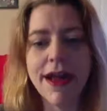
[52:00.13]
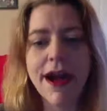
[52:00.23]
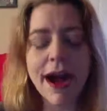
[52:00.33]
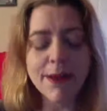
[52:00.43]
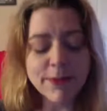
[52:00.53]

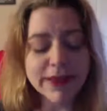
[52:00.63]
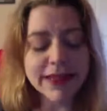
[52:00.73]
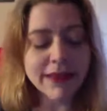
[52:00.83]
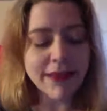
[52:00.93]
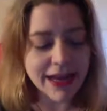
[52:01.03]
I really
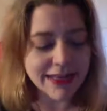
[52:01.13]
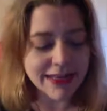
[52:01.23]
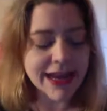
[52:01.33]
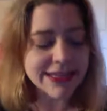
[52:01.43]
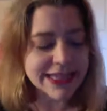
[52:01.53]
like the
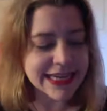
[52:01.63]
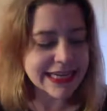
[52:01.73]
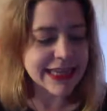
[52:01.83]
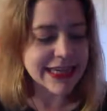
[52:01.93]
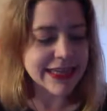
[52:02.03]
idea
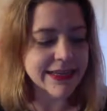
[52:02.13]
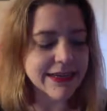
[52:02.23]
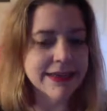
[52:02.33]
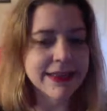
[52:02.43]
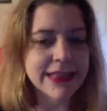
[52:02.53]
that
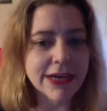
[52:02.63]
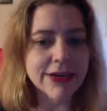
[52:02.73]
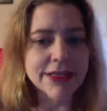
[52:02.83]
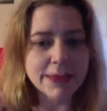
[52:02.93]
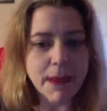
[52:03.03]
there
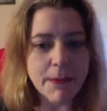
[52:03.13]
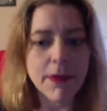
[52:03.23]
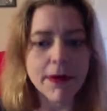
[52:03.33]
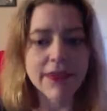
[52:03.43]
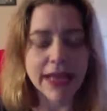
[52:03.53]
is a member
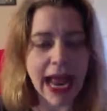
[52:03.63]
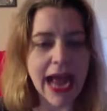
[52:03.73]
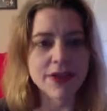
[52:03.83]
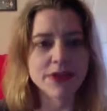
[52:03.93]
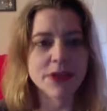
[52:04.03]
of the
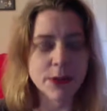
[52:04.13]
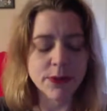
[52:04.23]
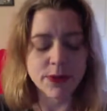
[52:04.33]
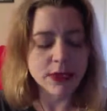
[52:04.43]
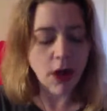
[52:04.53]
cast who
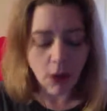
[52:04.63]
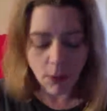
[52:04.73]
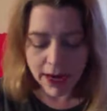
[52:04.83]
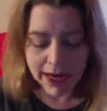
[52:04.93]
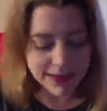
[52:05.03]
is
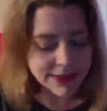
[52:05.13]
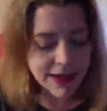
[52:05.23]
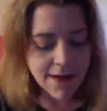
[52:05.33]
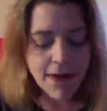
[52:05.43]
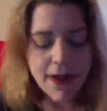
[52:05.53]
always,
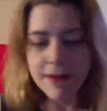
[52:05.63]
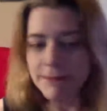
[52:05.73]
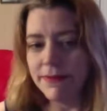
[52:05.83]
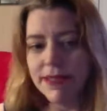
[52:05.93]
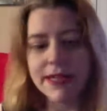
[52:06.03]

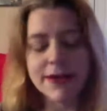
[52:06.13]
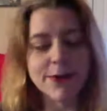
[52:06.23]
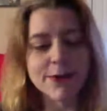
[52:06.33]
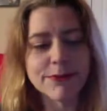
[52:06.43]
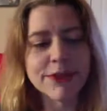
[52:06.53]

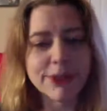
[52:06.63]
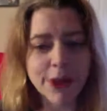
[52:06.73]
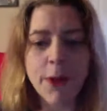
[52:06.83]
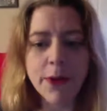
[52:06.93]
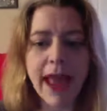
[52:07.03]

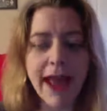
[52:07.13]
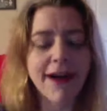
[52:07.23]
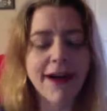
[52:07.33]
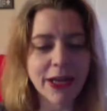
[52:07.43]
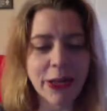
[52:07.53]
so
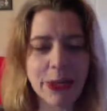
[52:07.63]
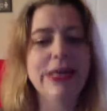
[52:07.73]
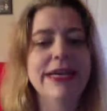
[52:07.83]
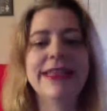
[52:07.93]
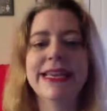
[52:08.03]
chaotic
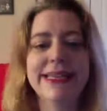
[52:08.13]
good that